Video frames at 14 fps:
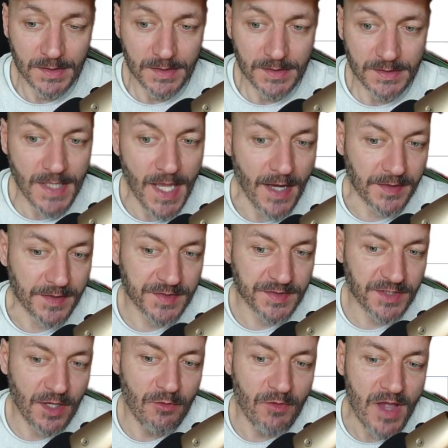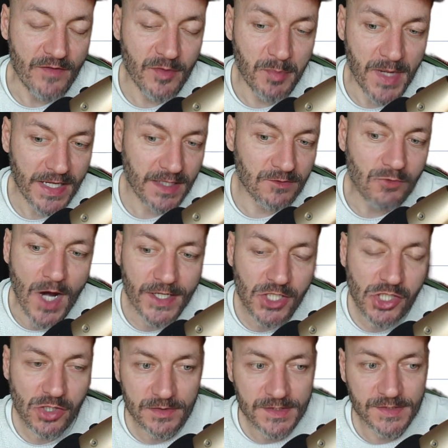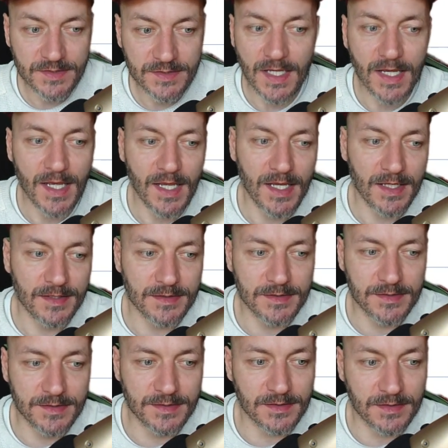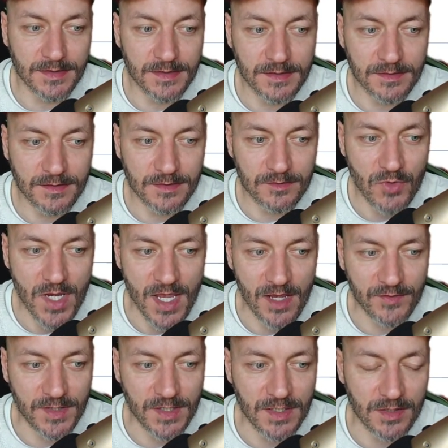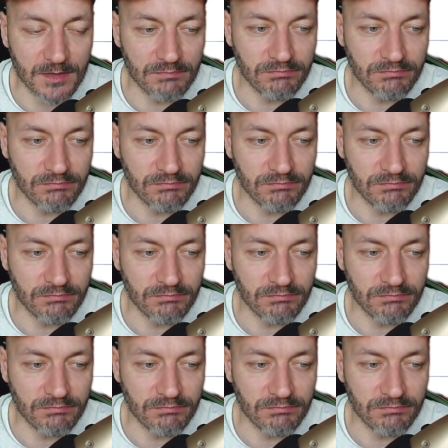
Yeah, so we have a black and white shot, and we have the